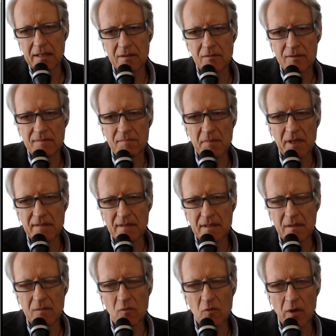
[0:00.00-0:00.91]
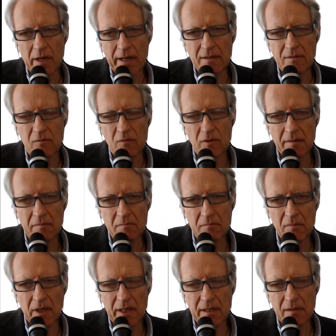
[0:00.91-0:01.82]
it was mostly white
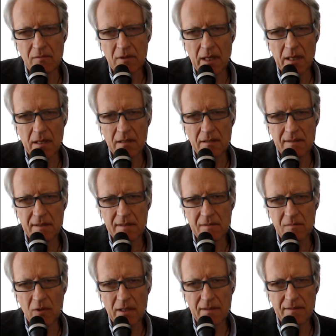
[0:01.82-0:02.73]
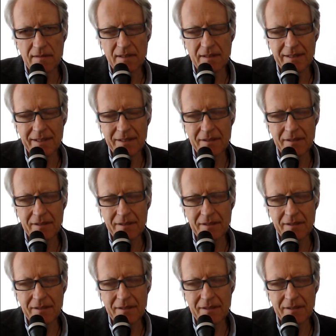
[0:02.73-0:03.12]
mine workers as well. So